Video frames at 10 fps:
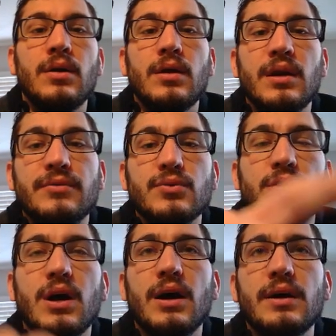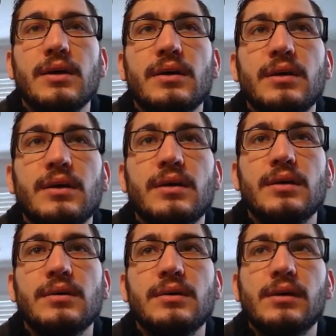If you cut
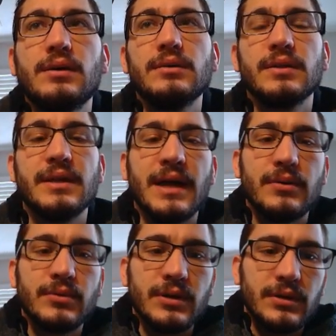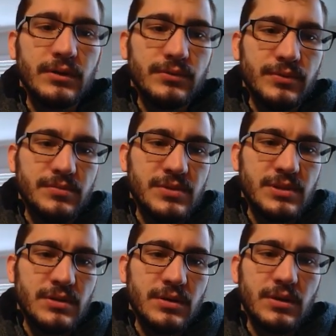the network from
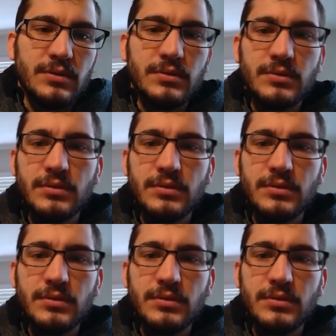0